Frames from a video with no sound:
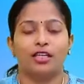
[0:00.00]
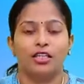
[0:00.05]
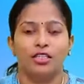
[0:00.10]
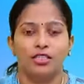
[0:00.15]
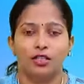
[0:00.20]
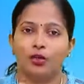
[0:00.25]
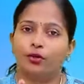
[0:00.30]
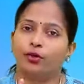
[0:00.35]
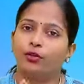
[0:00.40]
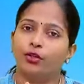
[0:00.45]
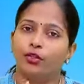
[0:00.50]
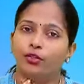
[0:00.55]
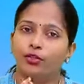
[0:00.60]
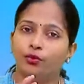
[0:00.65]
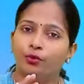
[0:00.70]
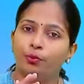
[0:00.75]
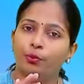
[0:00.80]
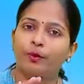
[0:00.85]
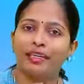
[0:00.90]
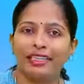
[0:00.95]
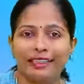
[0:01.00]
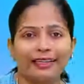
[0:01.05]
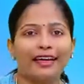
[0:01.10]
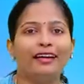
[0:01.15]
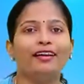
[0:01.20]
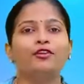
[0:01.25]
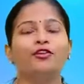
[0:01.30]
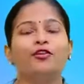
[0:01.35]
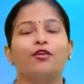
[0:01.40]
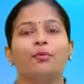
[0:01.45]
So you
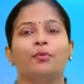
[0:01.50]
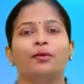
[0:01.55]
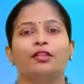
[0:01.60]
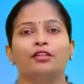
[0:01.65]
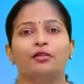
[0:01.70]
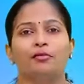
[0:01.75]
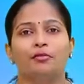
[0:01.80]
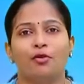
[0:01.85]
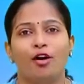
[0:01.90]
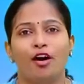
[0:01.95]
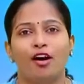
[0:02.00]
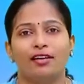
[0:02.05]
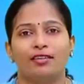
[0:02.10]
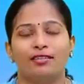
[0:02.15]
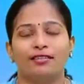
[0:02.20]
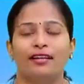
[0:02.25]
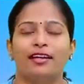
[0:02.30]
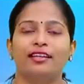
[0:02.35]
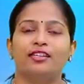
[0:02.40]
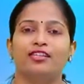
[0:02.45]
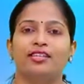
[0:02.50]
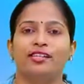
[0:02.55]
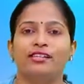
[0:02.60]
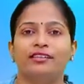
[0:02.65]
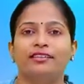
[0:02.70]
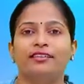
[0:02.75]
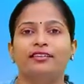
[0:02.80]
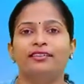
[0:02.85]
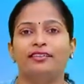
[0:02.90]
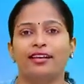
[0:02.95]
pretend to open the box and
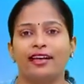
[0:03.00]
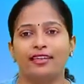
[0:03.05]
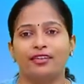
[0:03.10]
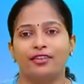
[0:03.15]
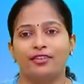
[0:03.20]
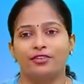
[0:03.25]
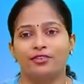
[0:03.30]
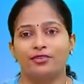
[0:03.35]
children try